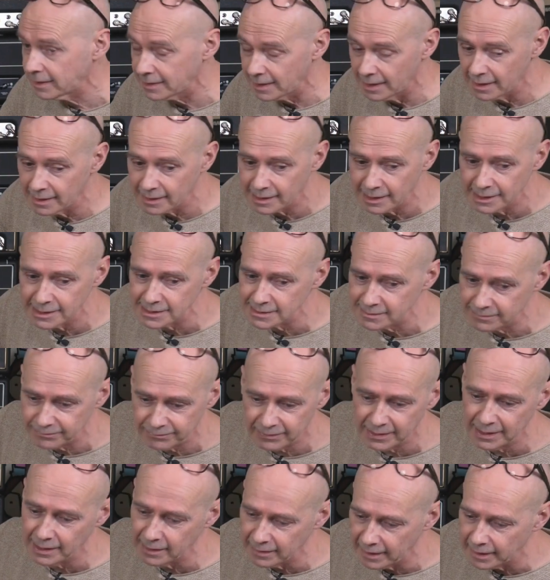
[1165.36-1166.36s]
can at least
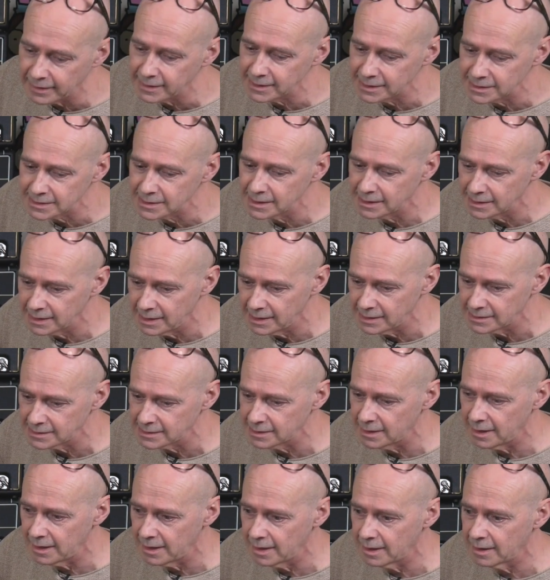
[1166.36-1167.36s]
feel that this
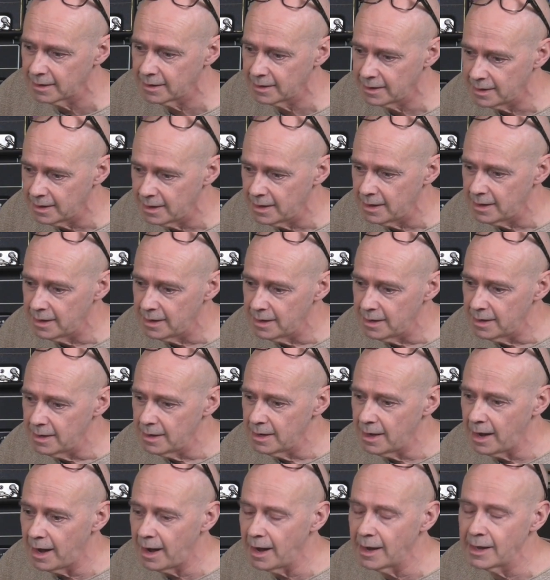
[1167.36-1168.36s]
is a
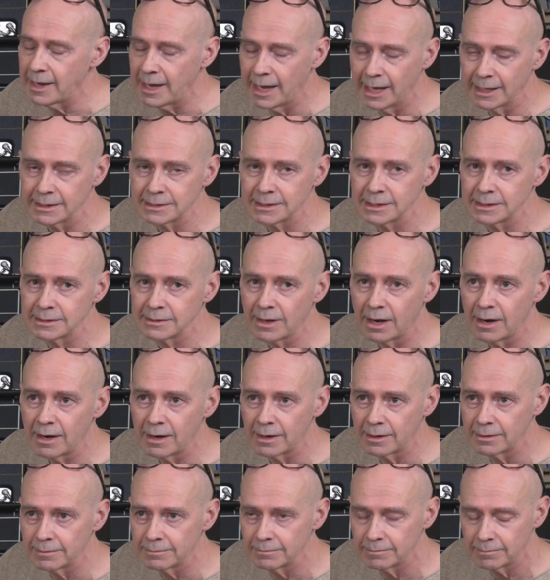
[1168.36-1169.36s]
high-end
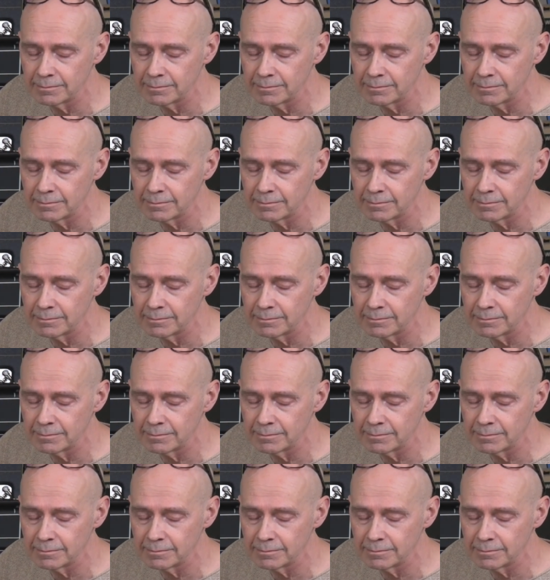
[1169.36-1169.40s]
guitar.